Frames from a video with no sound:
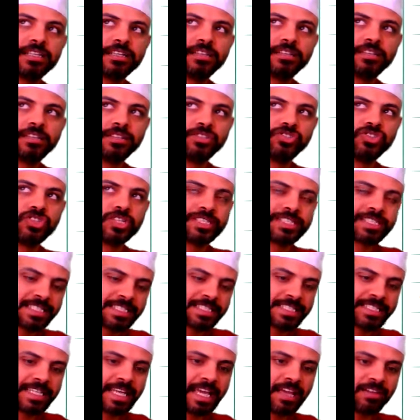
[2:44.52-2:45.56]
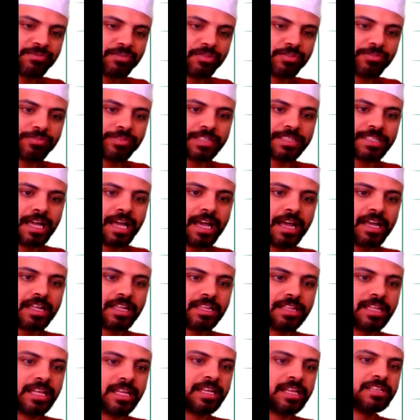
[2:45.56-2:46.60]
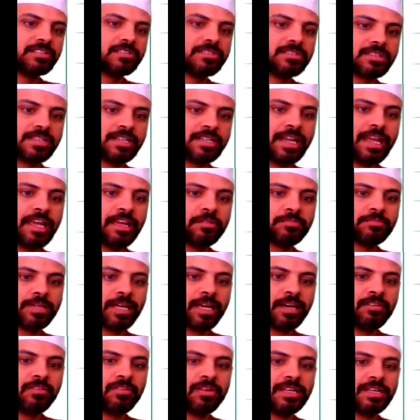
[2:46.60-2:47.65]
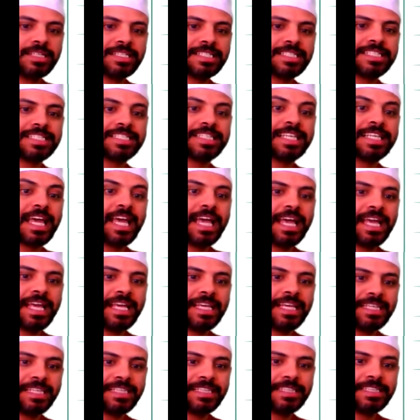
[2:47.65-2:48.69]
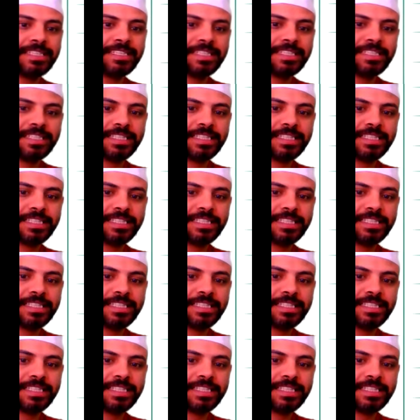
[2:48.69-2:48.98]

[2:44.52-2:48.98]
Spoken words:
Not just za for fatha, the letter's name now. Zay.